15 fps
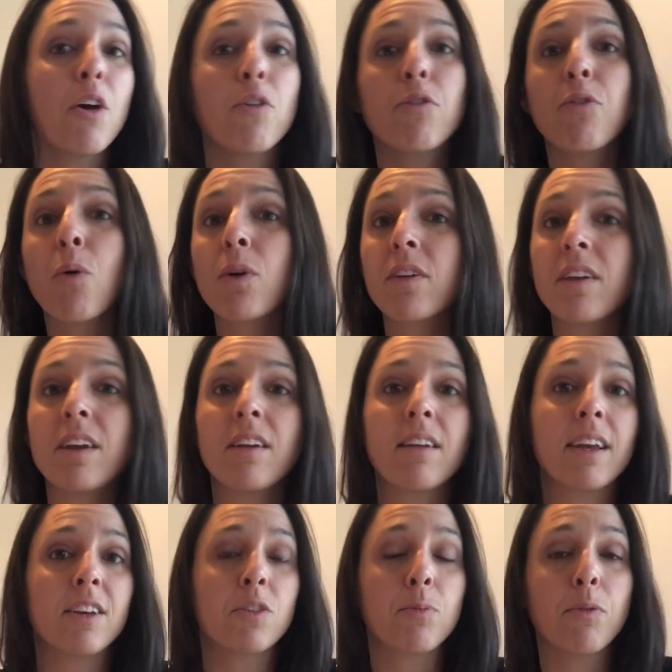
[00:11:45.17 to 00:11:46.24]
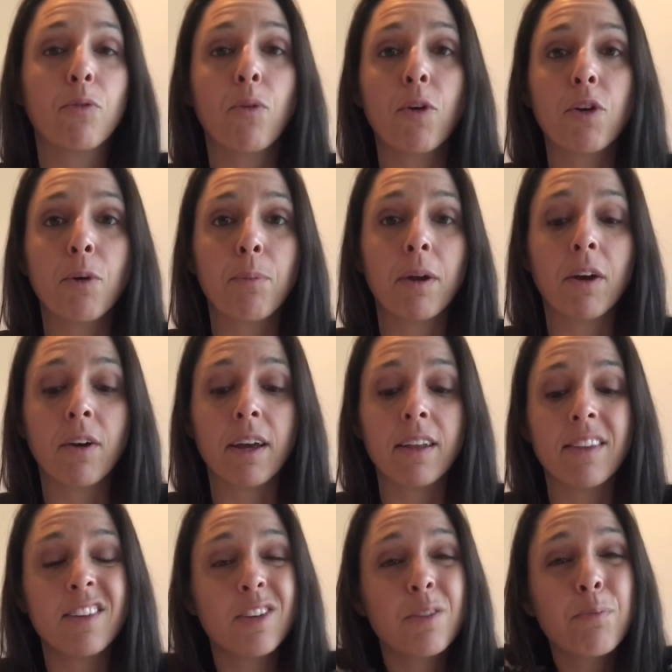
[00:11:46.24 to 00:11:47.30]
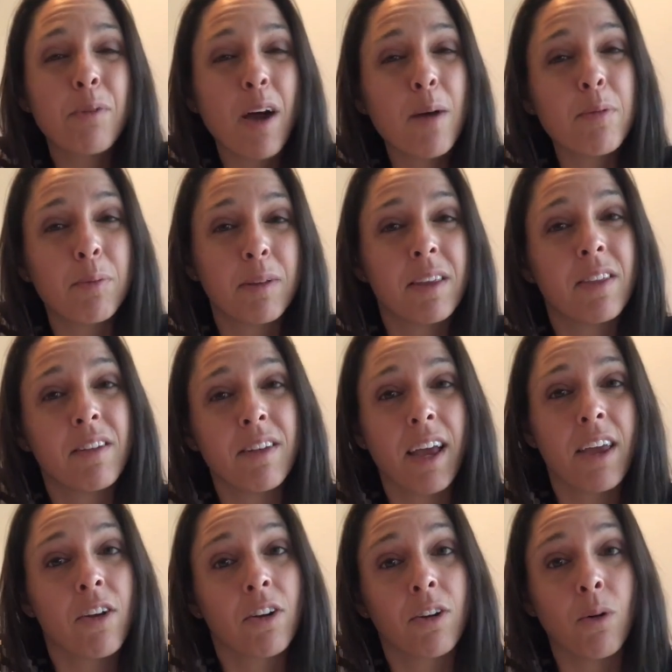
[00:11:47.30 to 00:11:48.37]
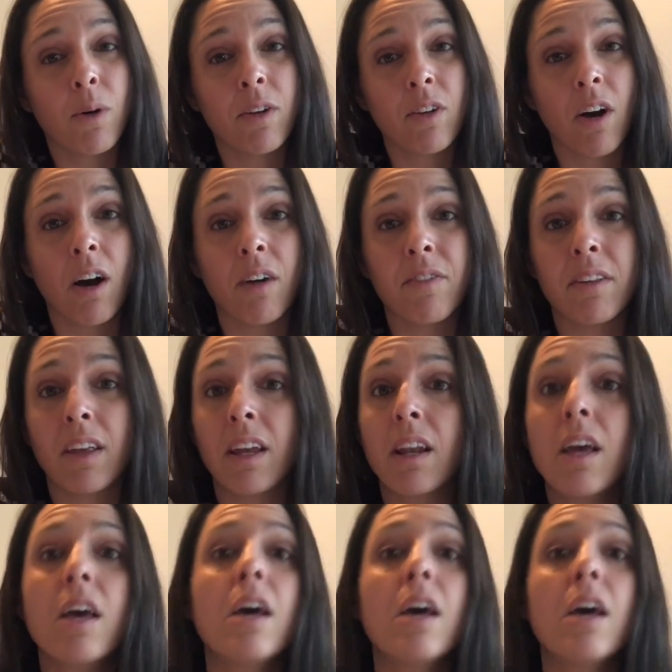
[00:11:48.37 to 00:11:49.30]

14 days before your period, this is probably the day you're going to ovulate.